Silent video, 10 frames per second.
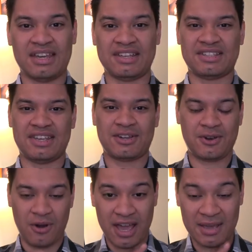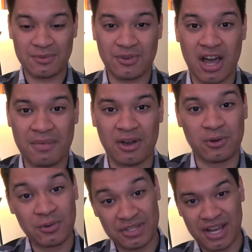is a crime drama
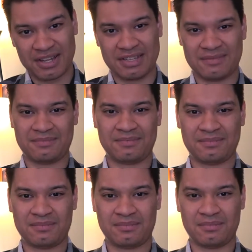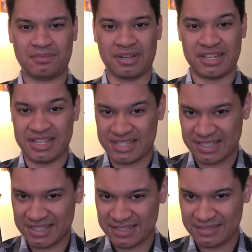whodunit, but it
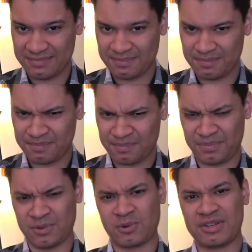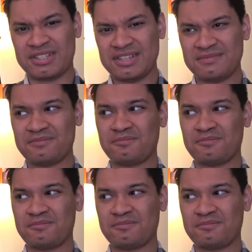isn't. Or is it?